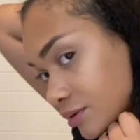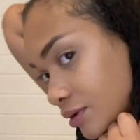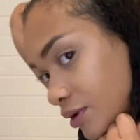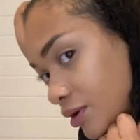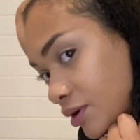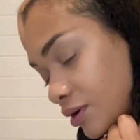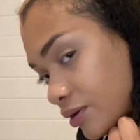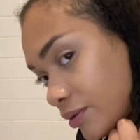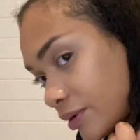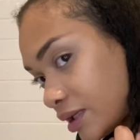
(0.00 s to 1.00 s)
all
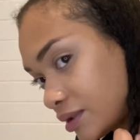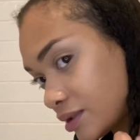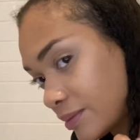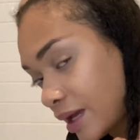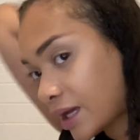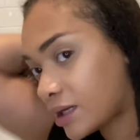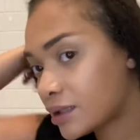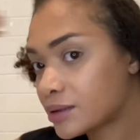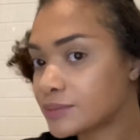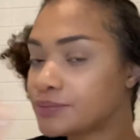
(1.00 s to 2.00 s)
the way to the back.
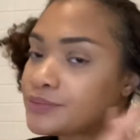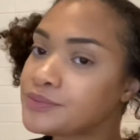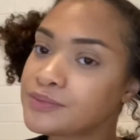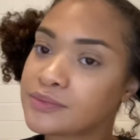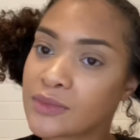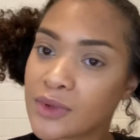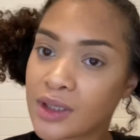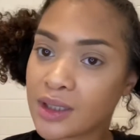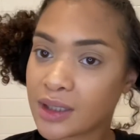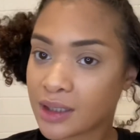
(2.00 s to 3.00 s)

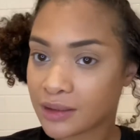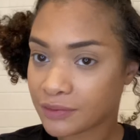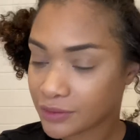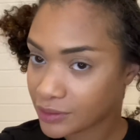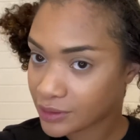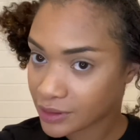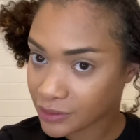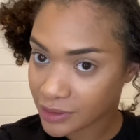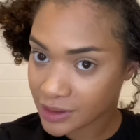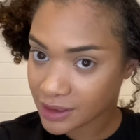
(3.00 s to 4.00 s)
And if you can
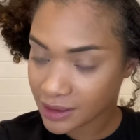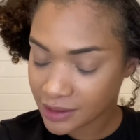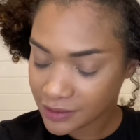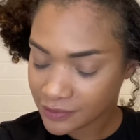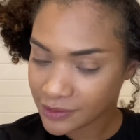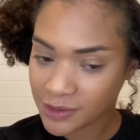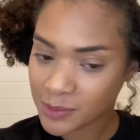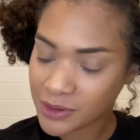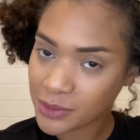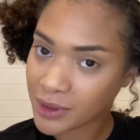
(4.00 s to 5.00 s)
already see the difference
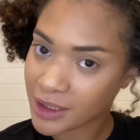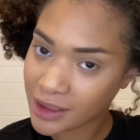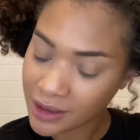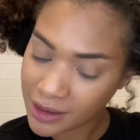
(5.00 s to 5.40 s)
between